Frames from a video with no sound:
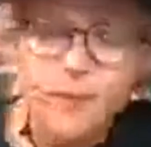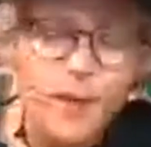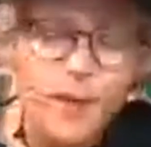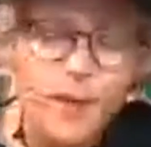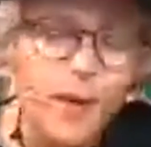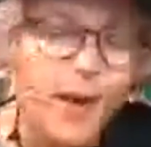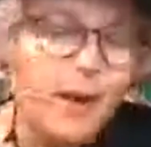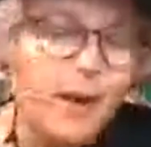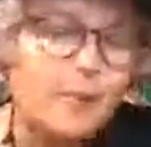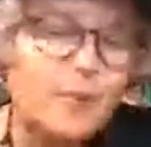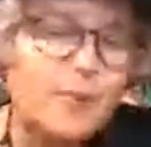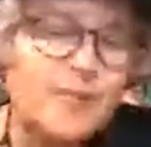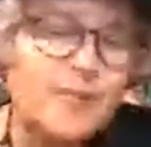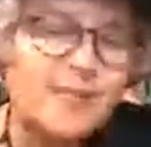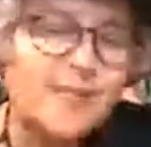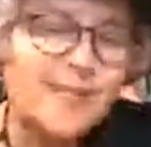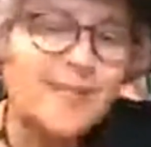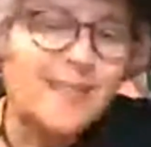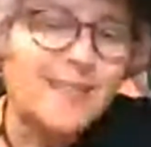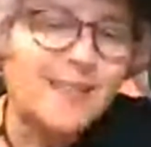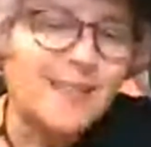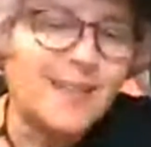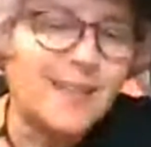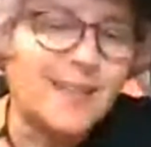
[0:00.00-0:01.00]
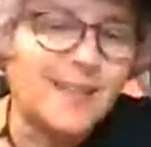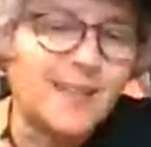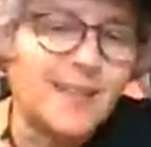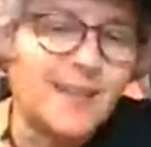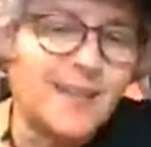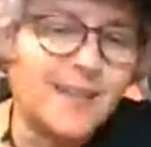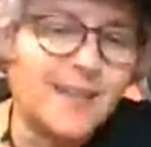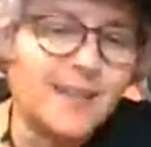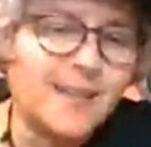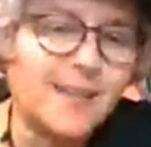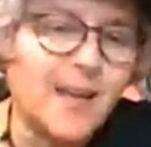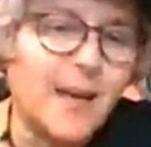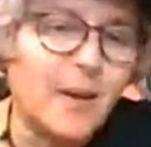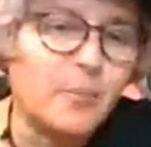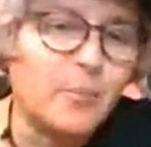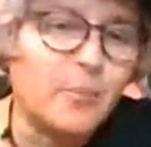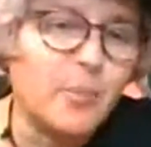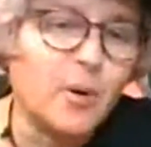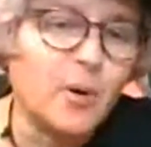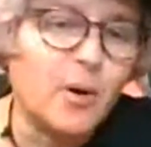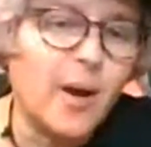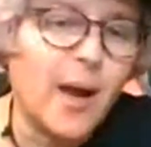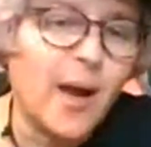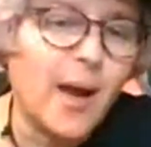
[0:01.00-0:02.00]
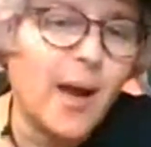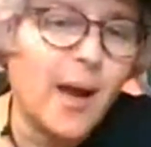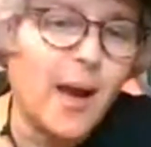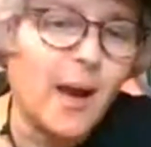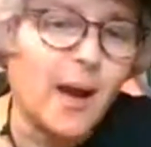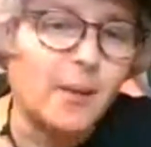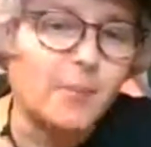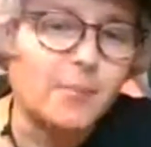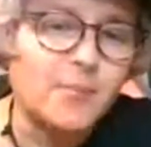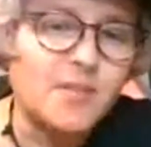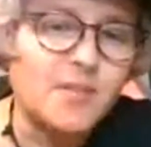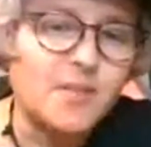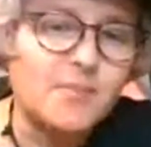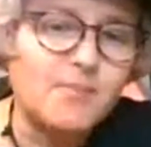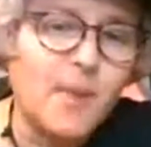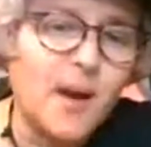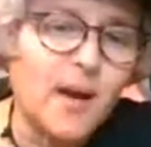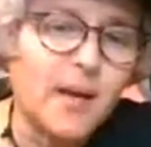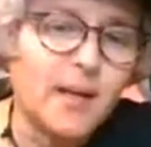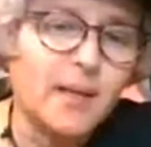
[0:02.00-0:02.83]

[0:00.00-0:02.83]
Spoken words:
I was thinking that perhaps my